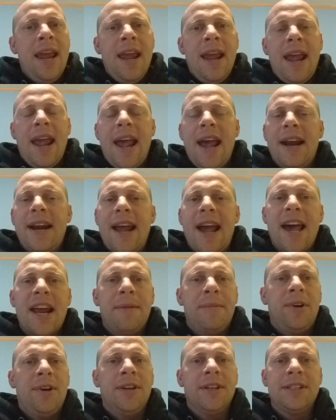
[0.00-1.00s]
and
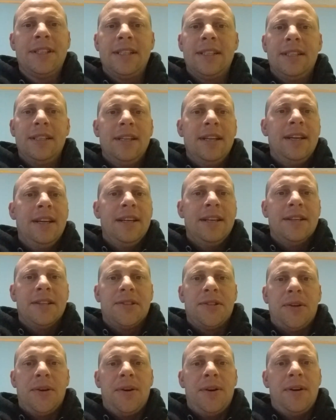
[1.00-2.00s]
animals.
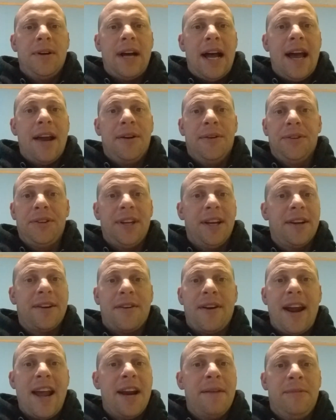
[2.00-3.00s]
So I don't think
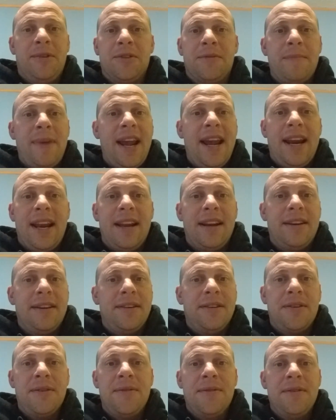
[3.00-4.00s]
her animals made it,
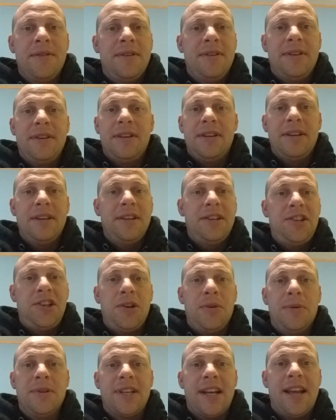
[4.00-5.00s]
dude.
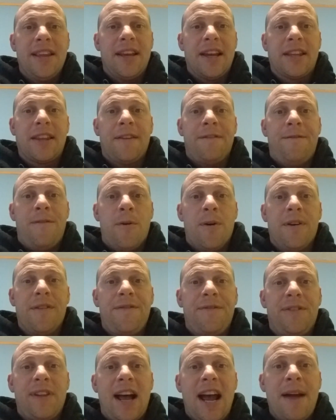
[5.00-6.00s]
She was on like the fourth
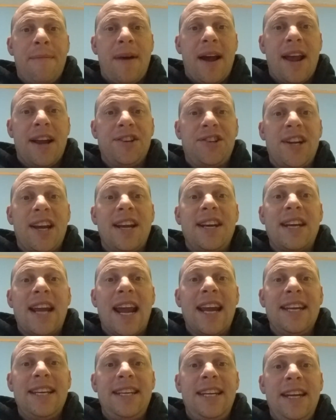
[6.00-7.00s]
flyby and she had
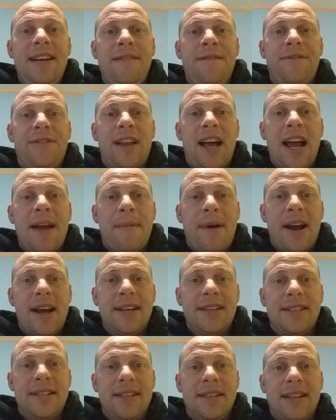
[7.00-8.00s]
19
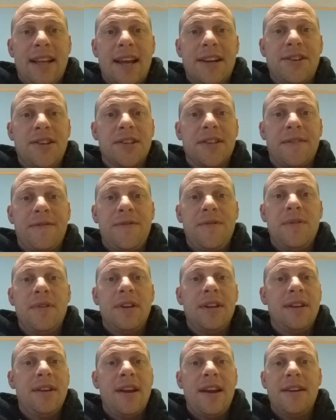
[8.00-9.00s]
flybys in like just a few,
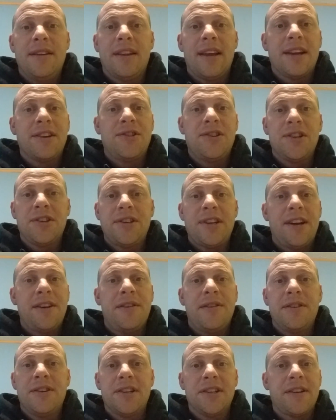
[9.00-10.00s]
in like just
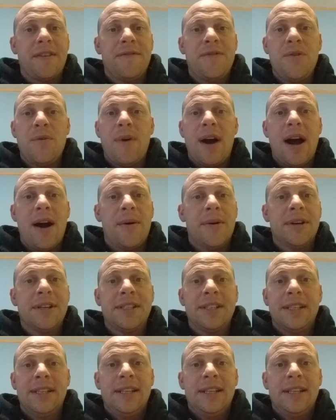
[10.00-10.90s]
under just a few hours.